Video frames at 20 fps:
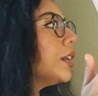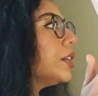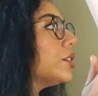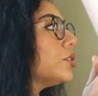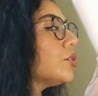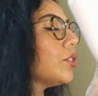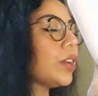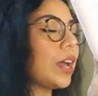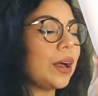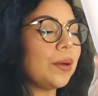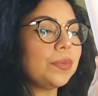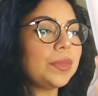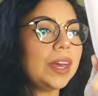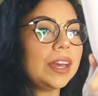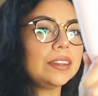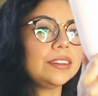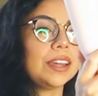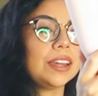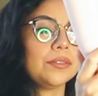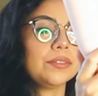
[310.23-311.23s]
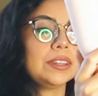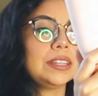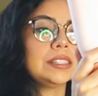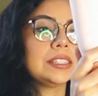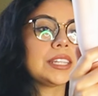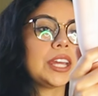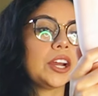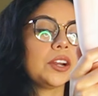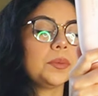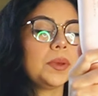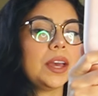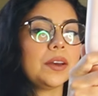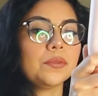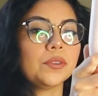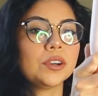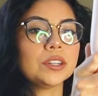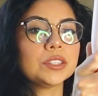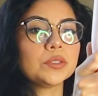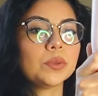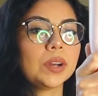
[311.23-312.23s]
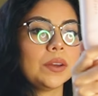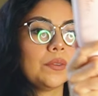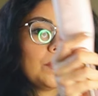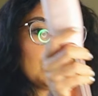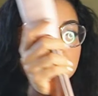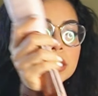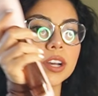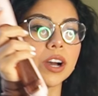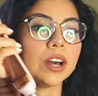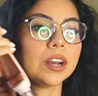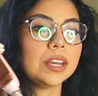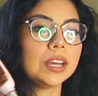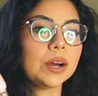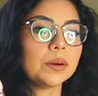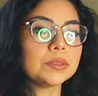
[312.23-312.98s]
So yeah, that definitely scared me at first when I first got it.